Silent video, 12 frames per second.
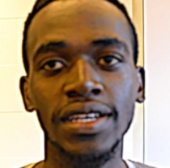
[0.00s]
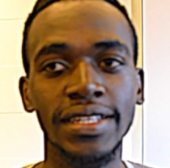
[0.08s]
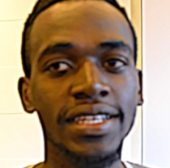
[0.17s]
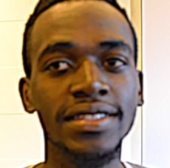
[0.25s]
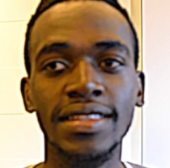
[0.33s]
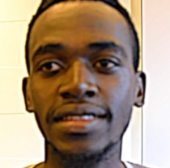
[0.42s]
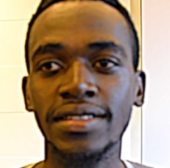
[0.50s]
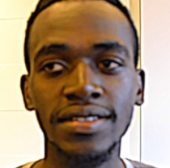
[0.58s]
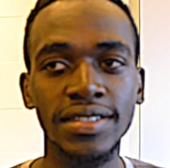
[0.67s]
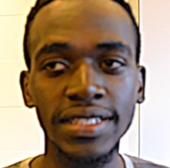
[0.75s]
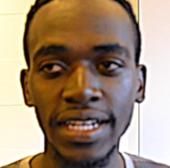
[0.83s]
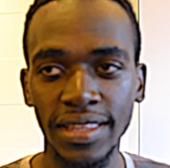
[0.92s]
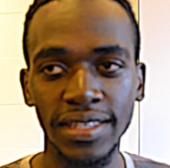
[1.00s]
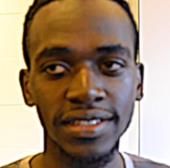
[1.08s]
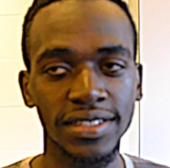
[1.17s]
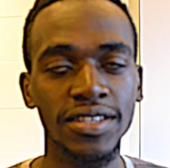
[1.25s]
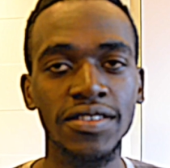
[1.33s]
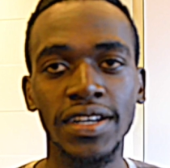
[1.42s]
he didn't take
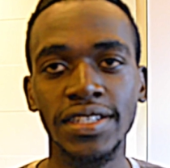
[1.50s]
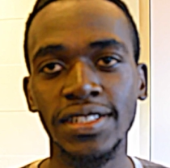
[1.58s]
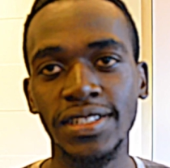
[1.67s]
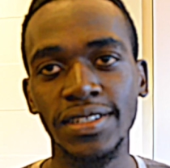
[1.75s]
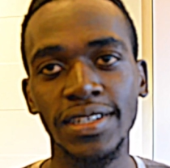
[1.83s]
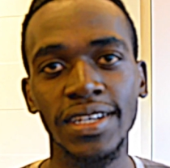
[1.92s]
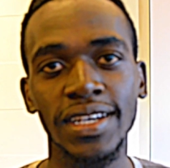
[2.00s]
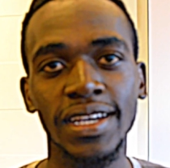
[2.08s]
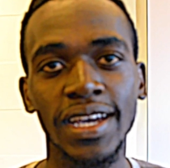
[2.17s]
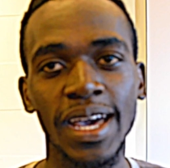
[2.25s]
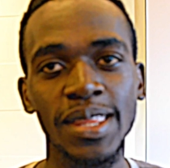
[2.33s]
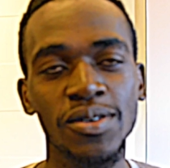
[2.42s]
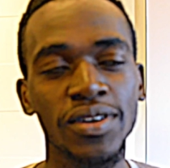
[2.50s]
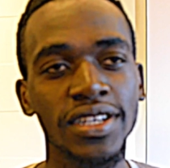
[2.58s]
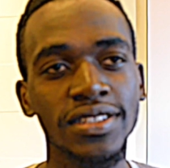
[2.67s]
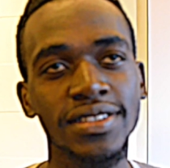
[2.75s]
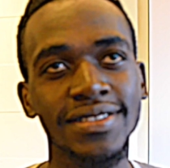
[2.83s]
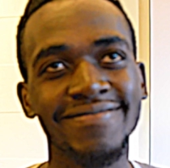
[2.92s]
things seriously.
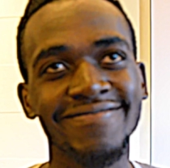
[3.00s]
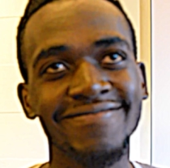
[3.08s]
Otherwise,